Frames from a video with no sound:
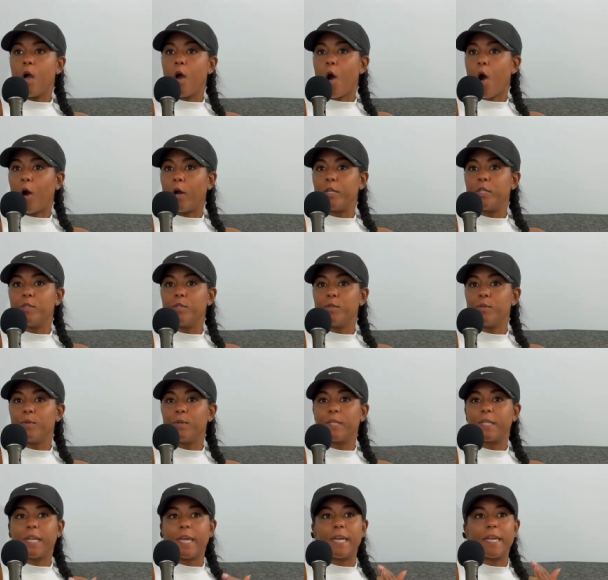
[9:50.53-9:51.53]
Are you
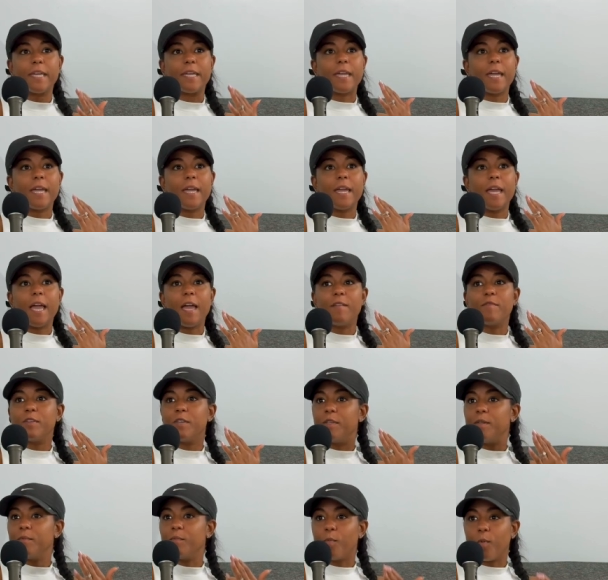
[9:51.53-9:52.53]
doing like
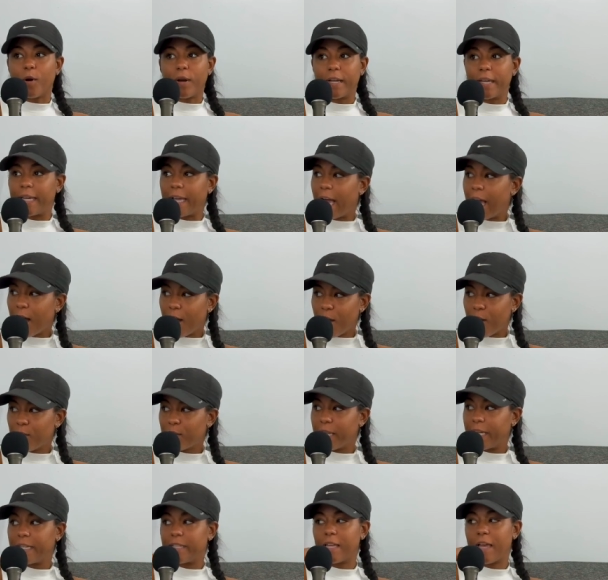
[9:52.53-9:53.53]
heavy working out?
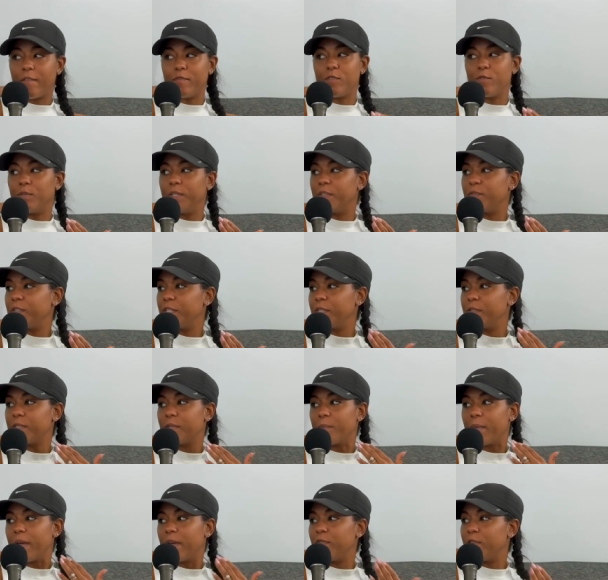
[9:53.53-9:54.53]
Like, have you lifted
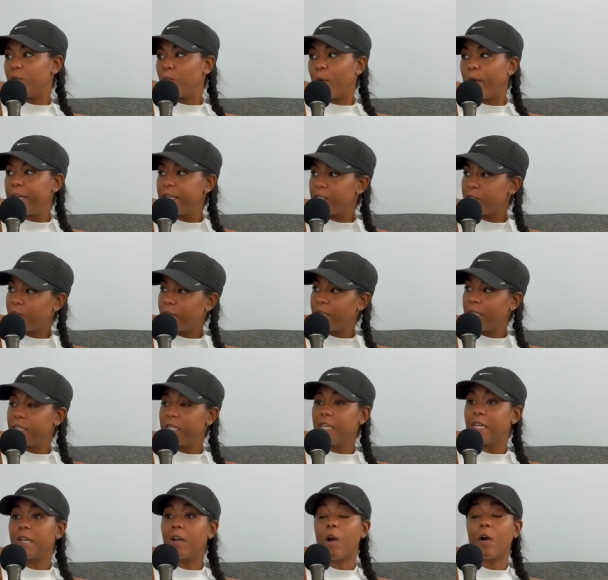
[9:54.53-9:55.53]
some heavy weights or
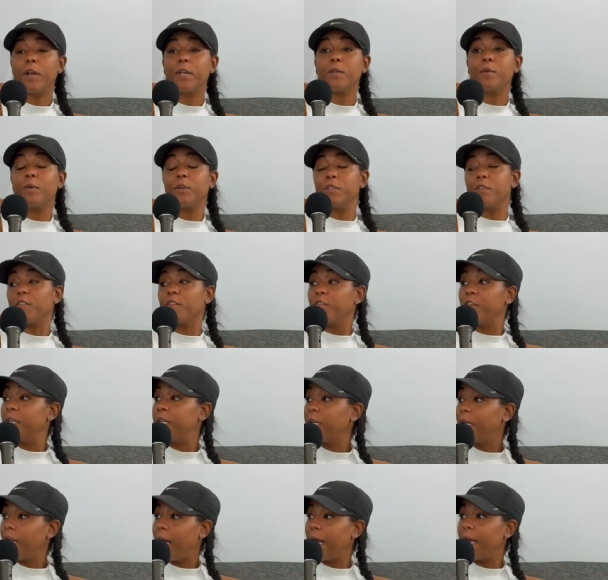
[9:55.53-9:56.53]
anything? Are you on your
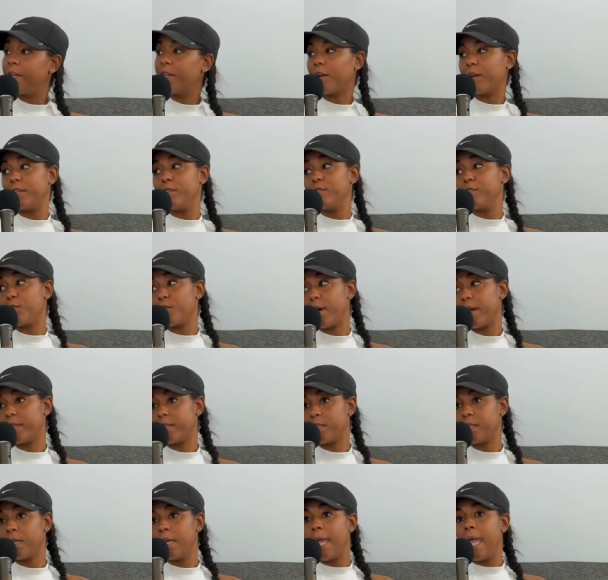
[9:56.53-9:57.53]
feet a lot and are you
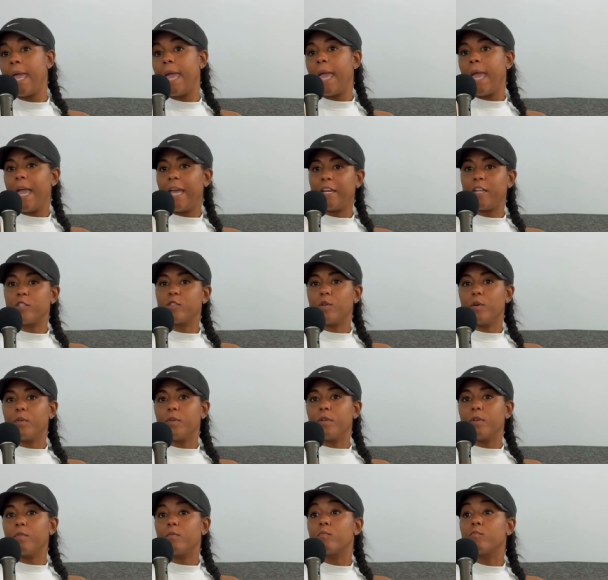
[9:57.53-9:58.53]
stressed? And I told
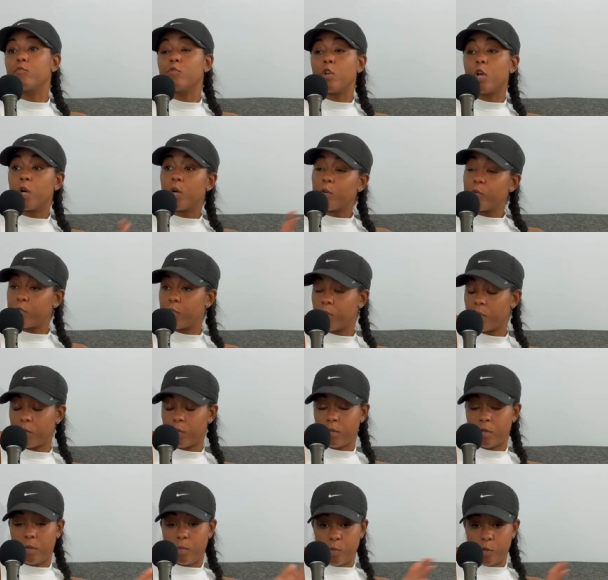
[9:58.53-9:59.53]
her no
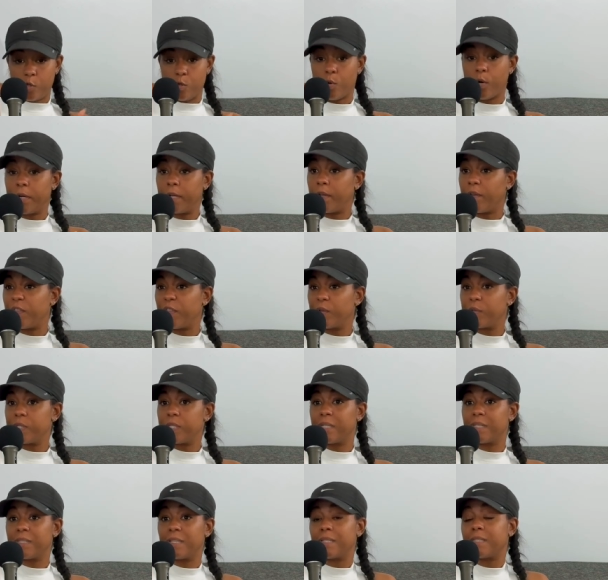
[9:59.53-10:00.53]
to the majority of those
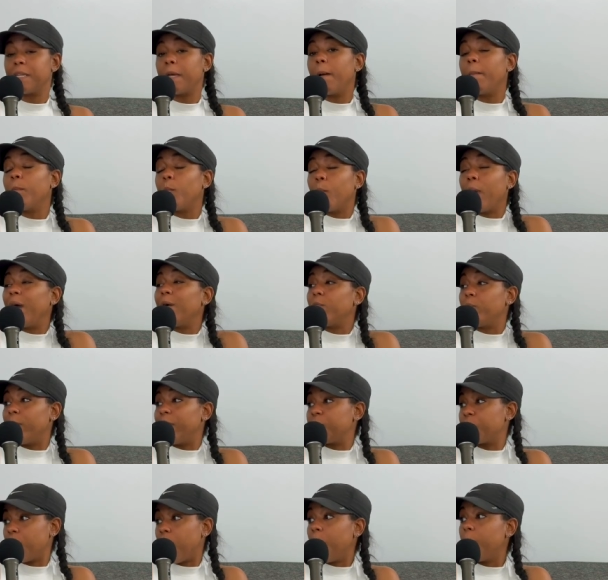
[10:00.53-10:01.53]
things. I said my,
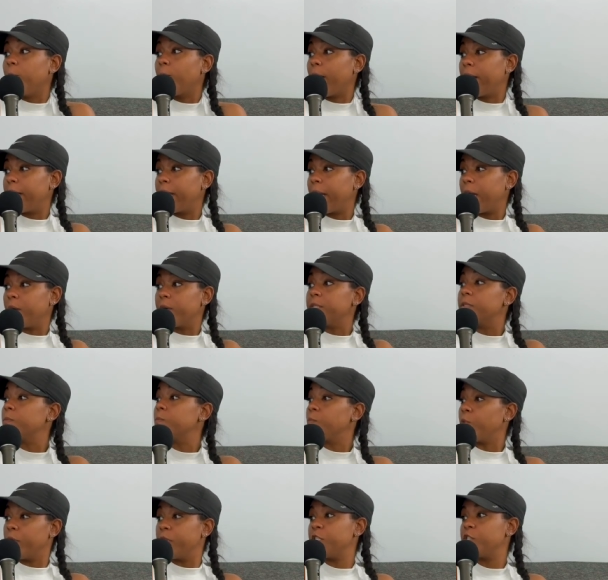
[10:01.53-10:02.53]
my job right now is pretty